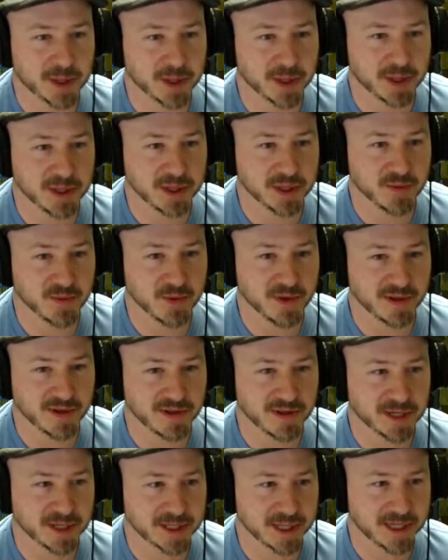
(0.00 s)
to show you one of the
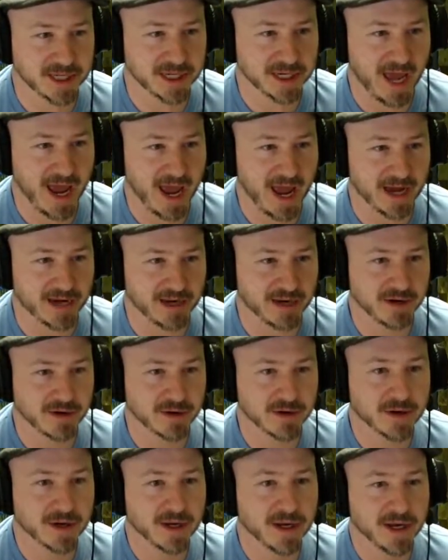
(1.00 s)
things I did add
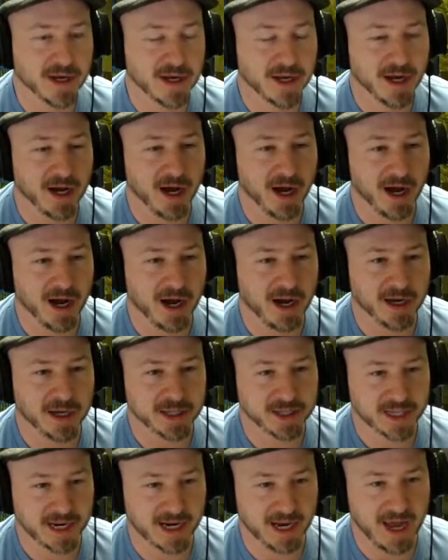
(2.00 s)
here,
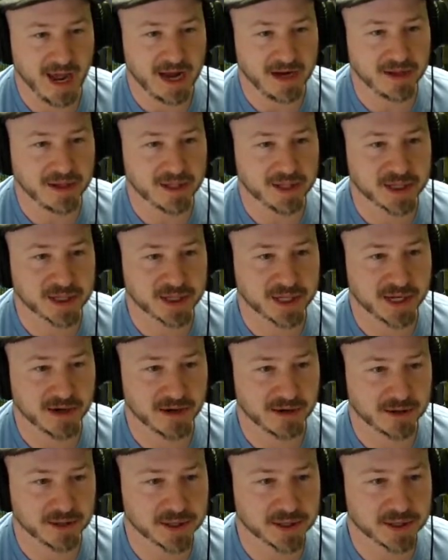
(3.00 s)
is that I added these
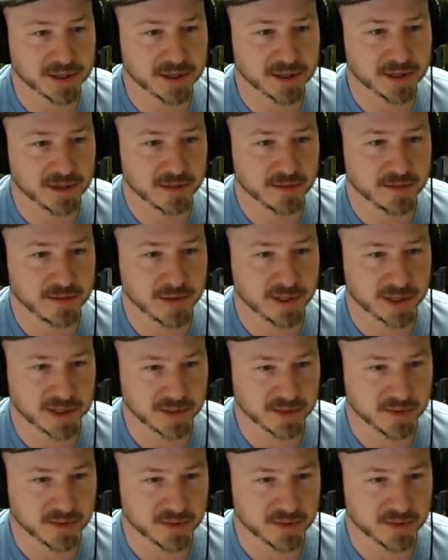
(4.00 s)
stairs, because it